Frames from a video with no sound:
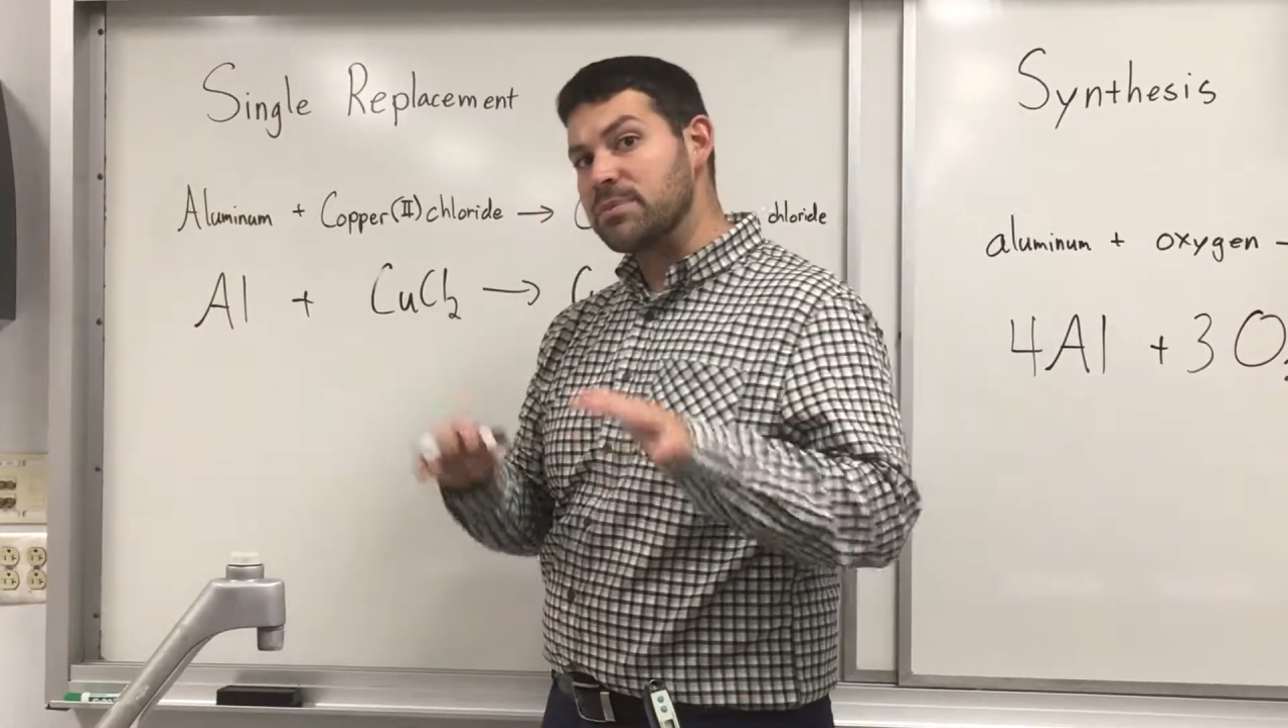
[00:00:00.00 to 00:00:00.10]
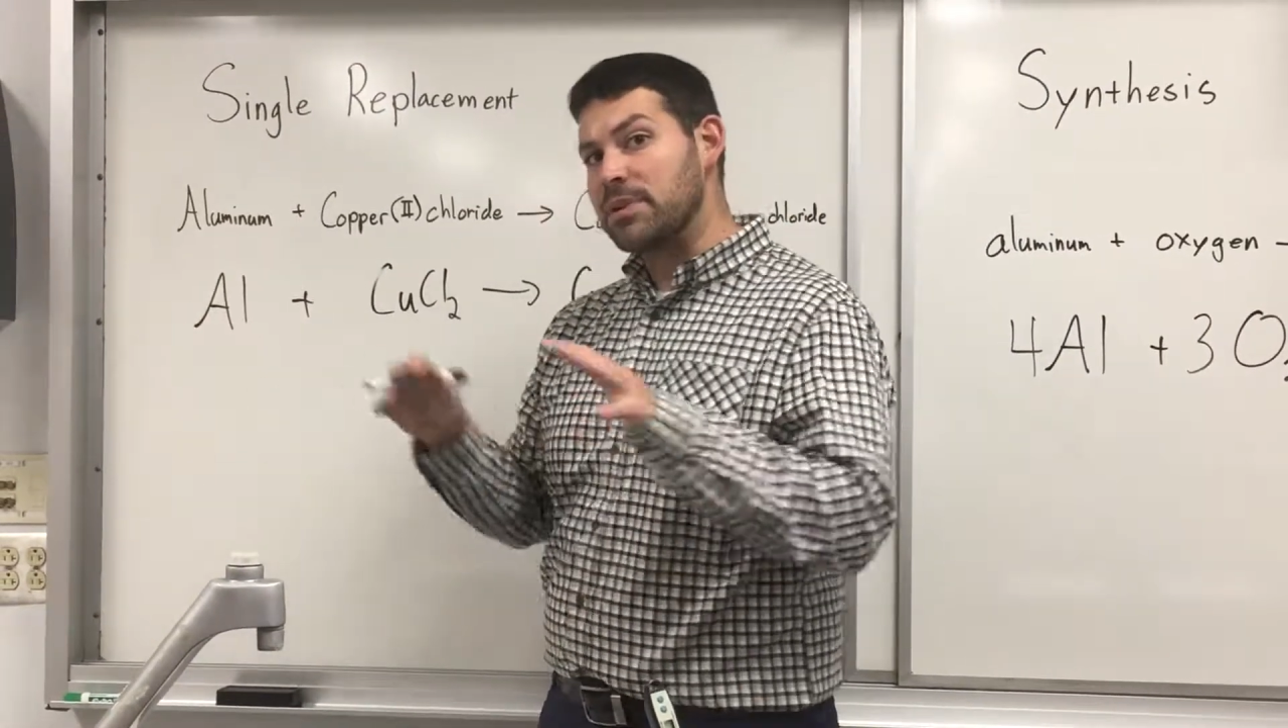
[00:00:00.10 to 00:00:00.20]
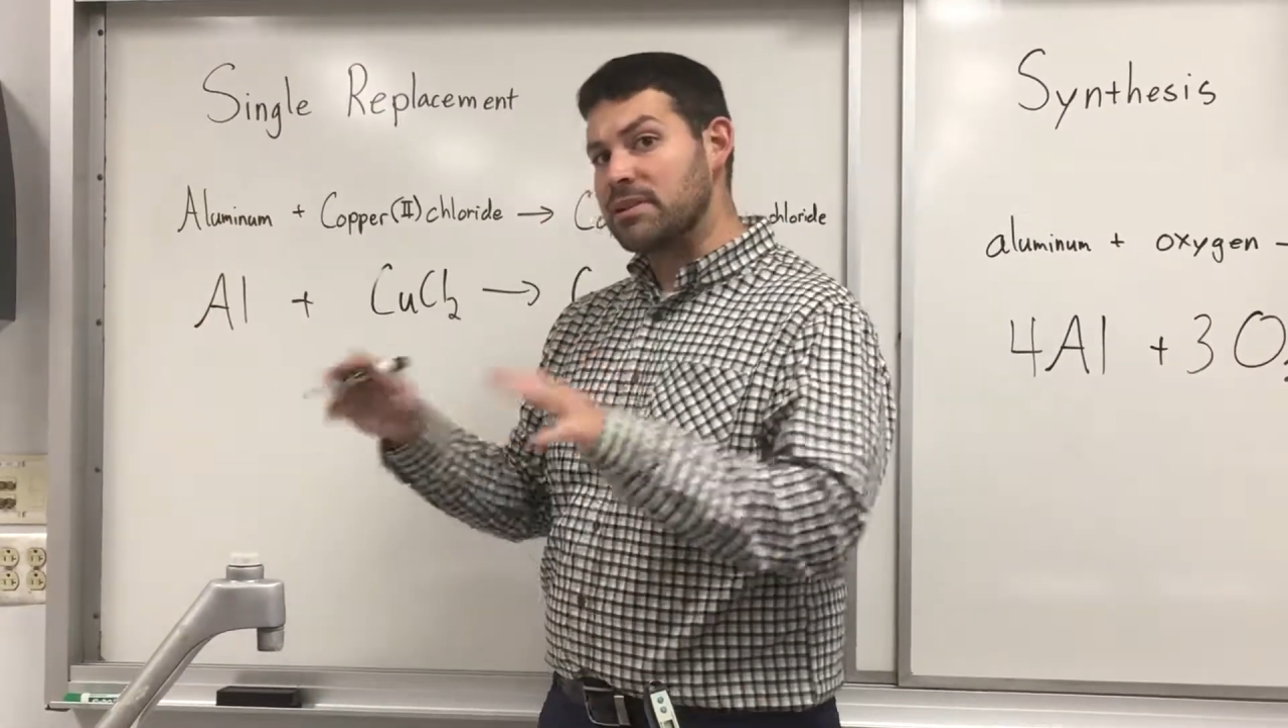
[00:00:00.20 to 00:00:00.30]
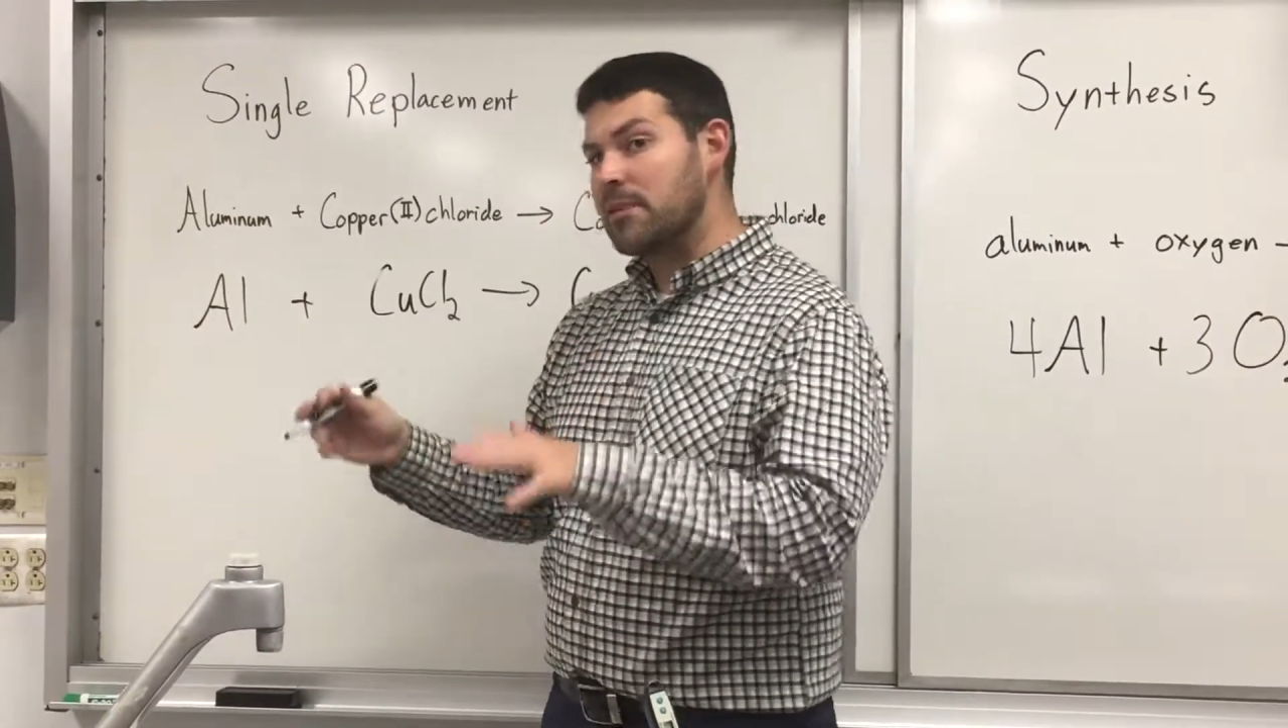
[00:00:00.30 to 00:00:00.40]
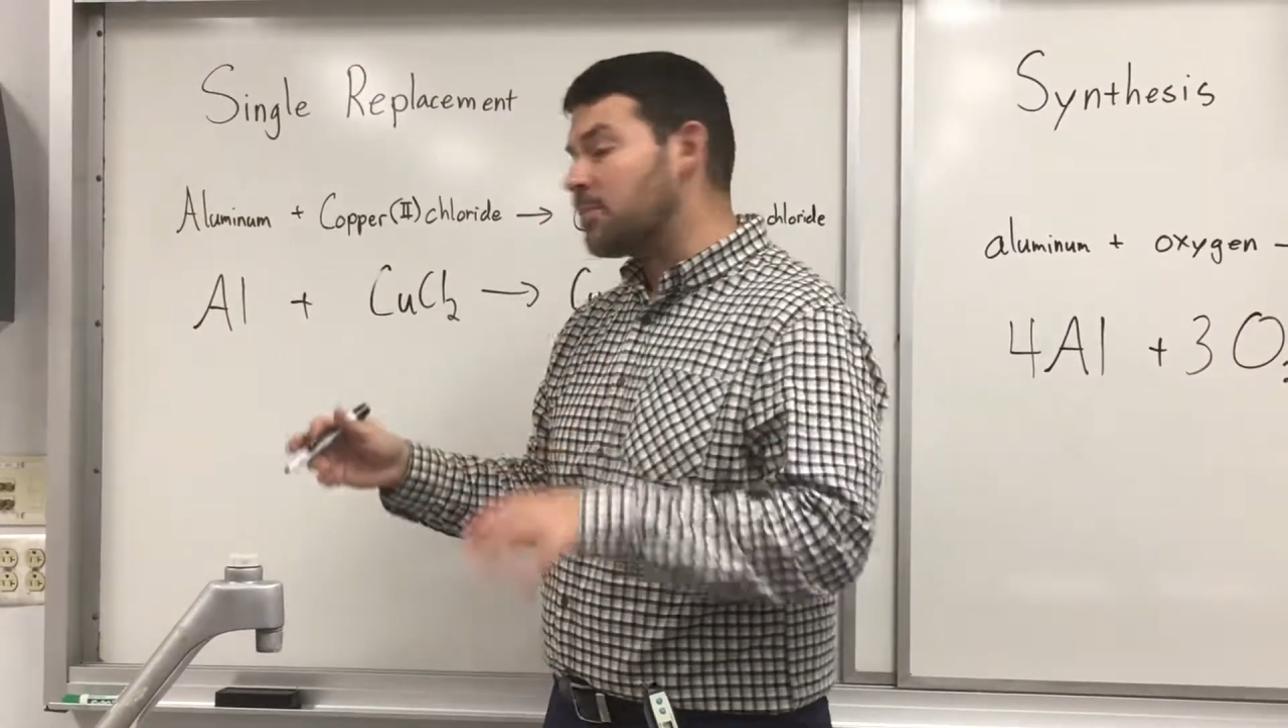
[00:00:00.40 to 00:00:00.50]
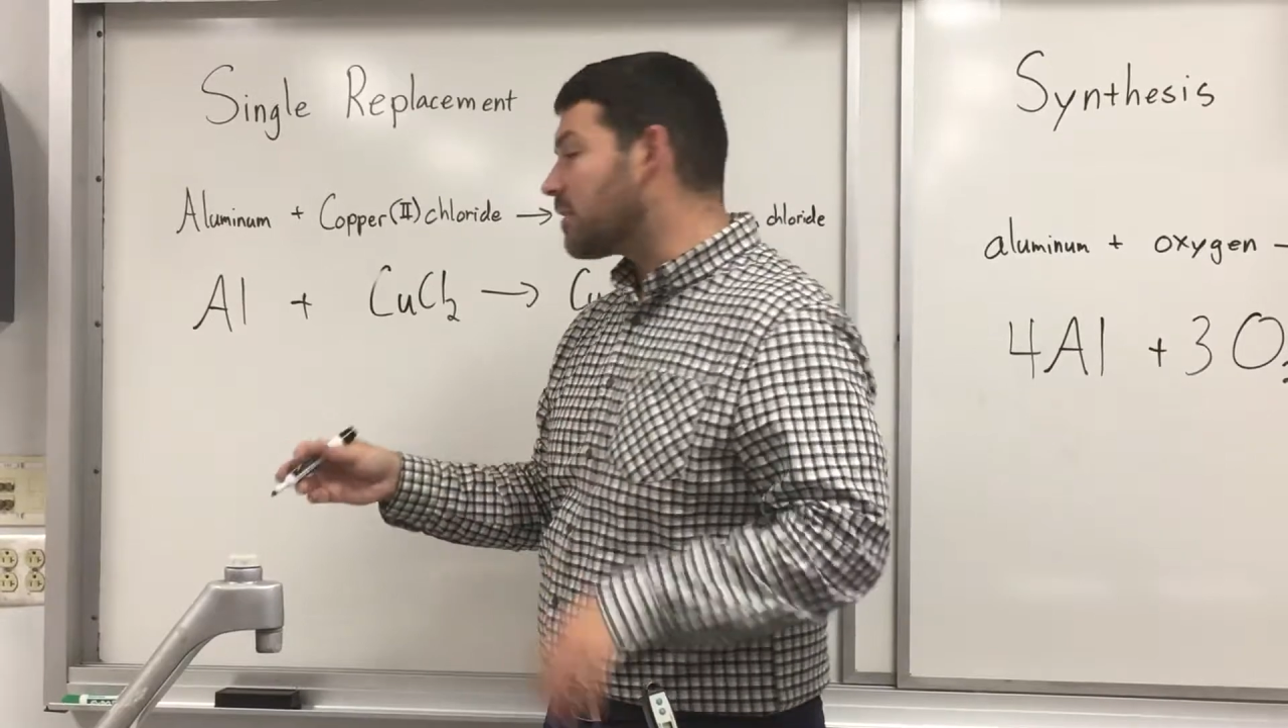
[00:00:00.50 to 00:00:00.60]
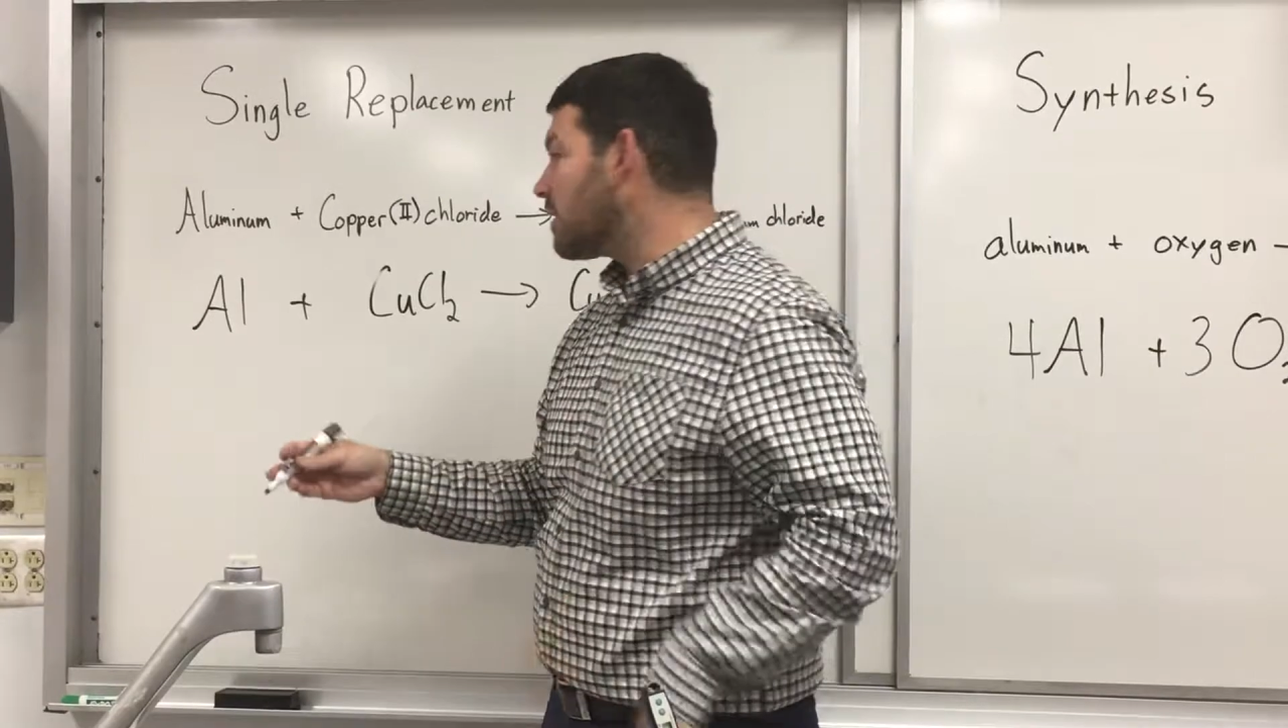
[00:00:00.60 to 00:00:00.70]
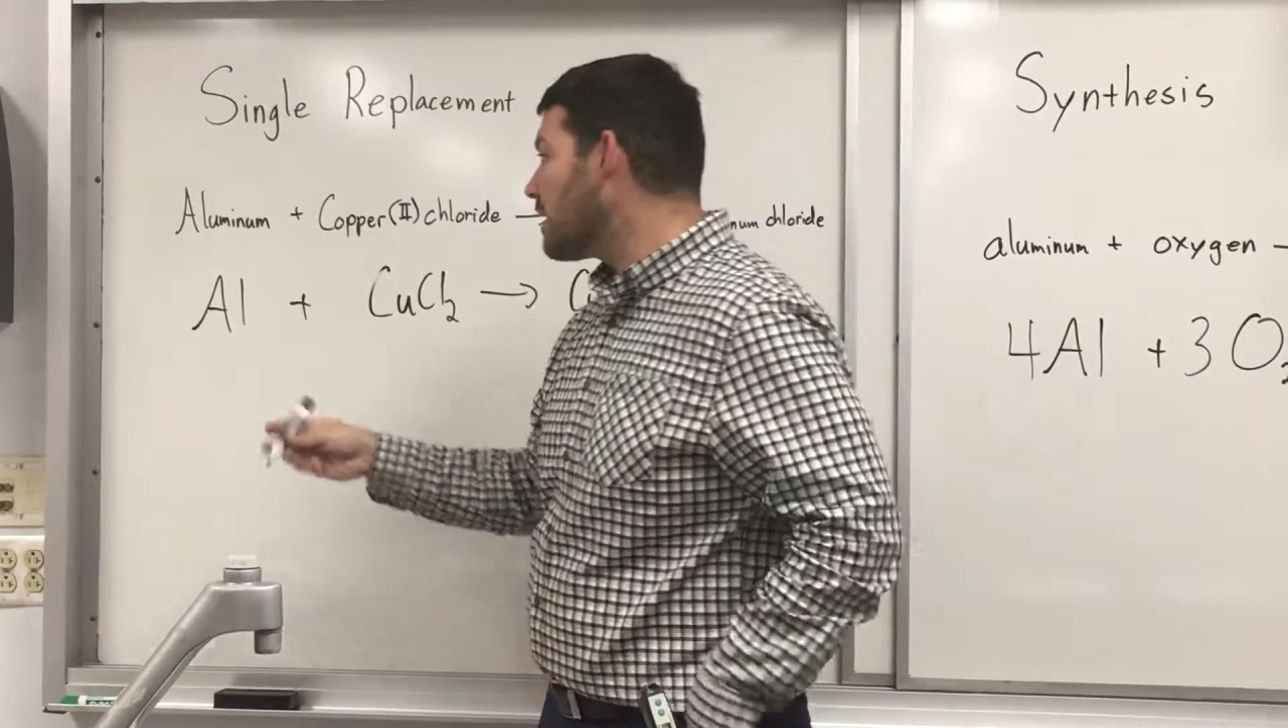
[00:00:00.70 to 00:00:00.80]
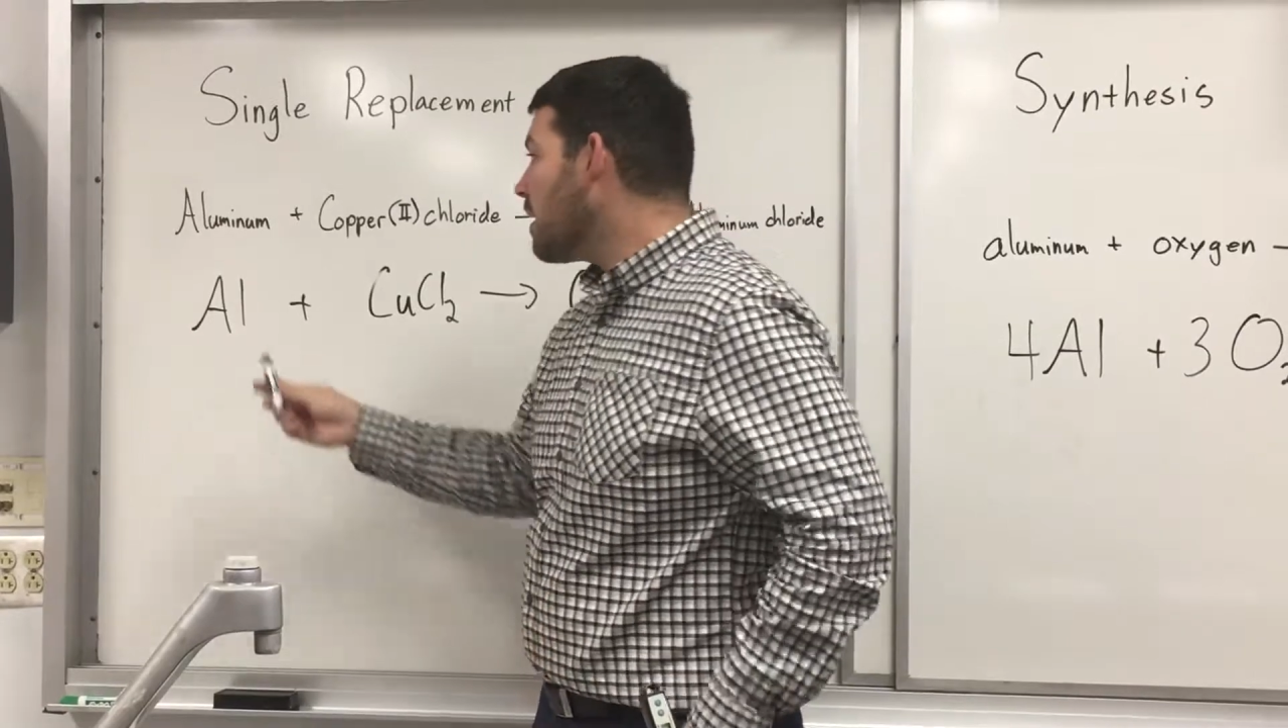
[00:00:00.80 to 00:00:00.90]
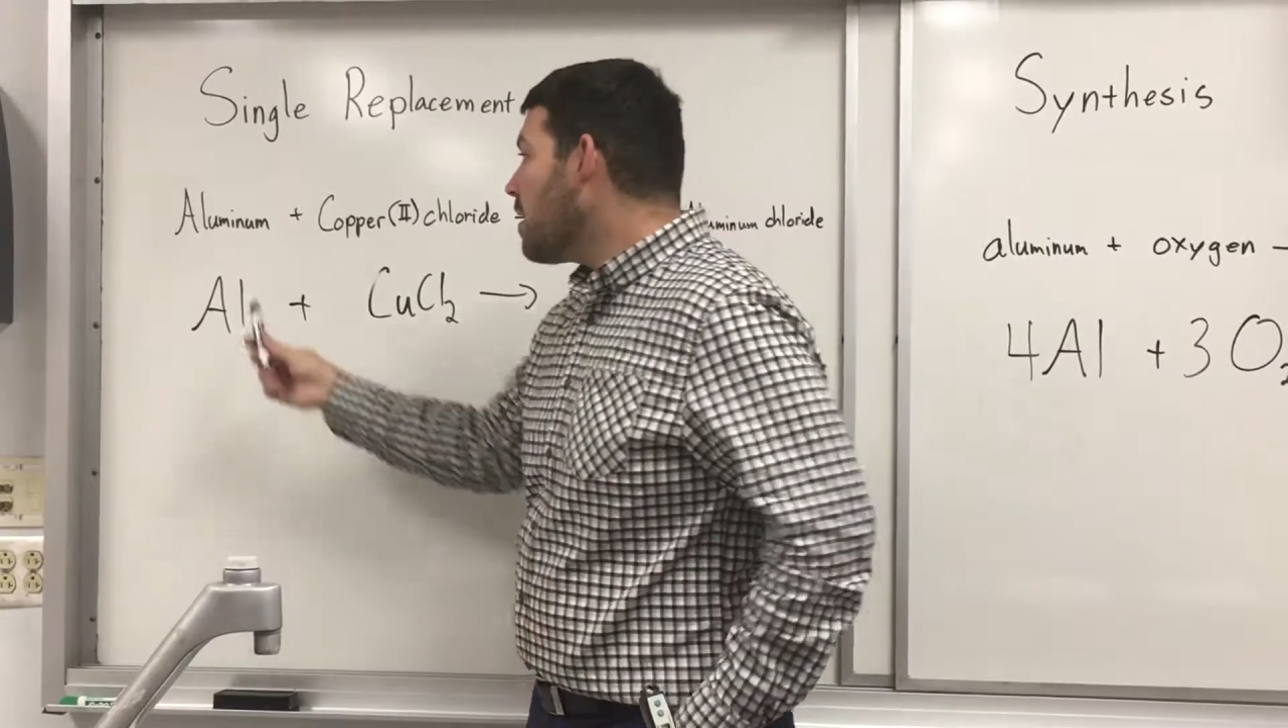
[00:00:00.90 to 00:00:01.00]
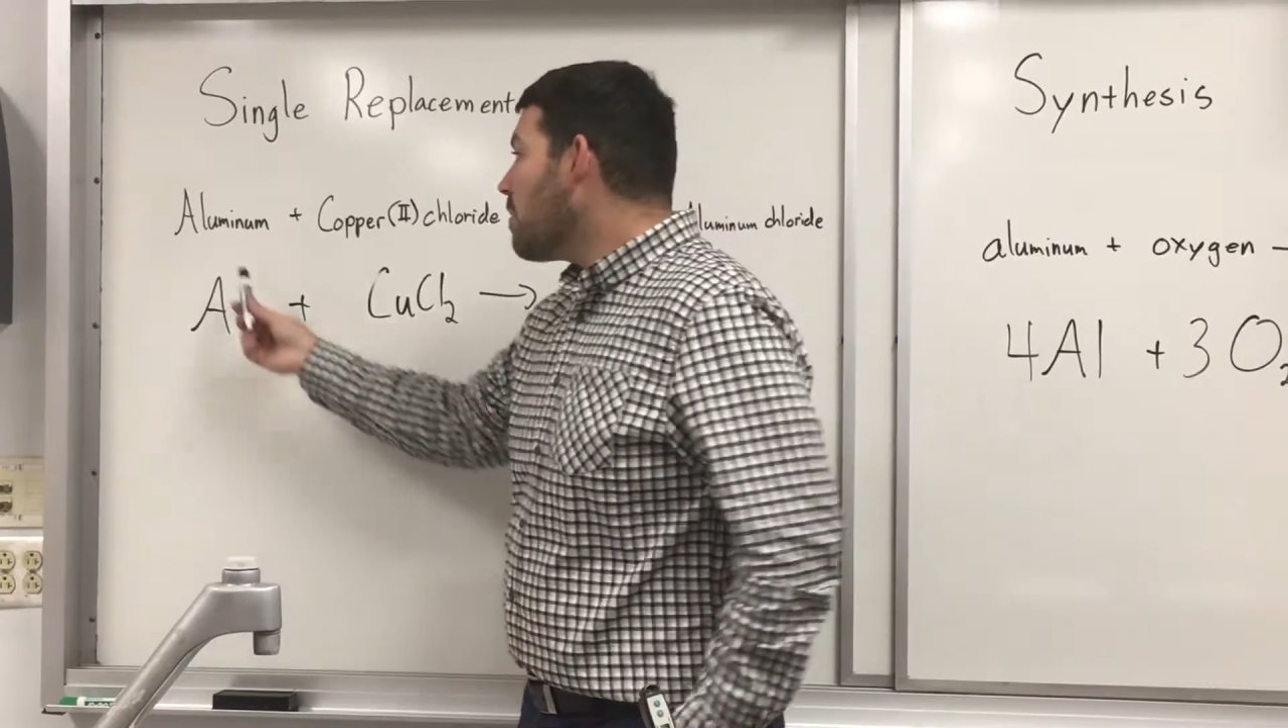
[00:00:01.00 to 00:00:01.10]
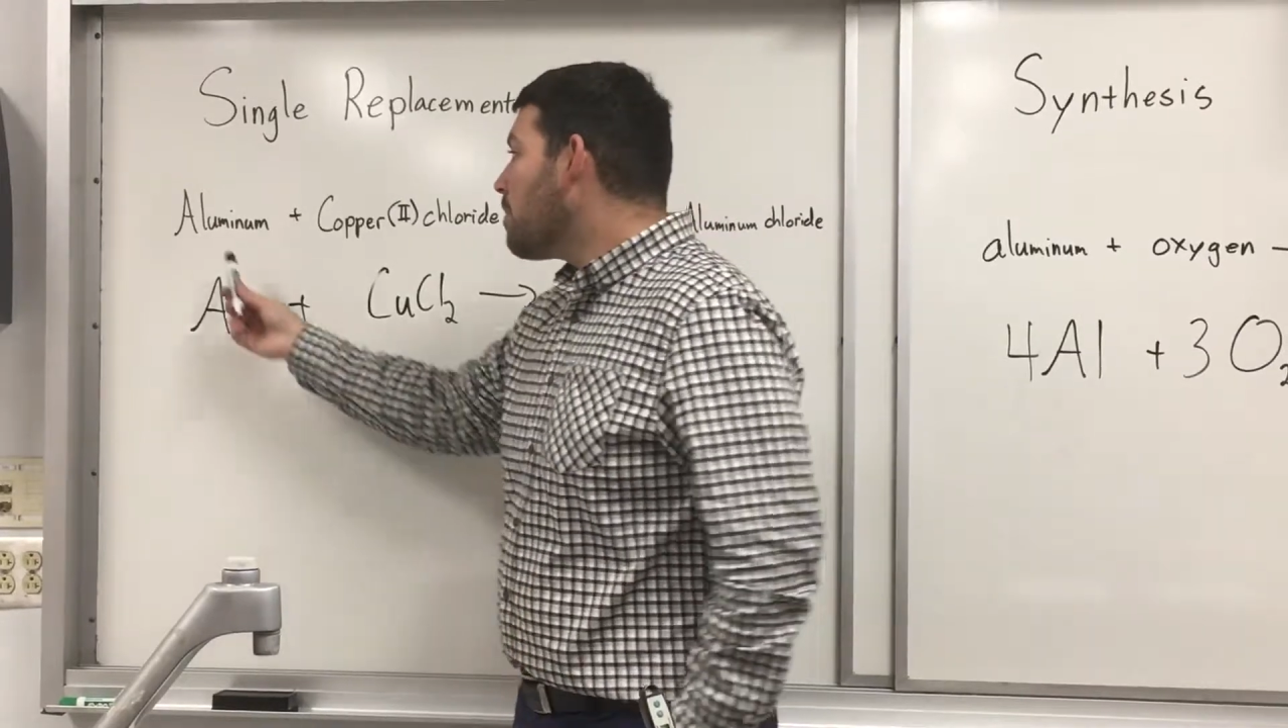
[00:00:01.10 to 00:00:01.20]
but typically,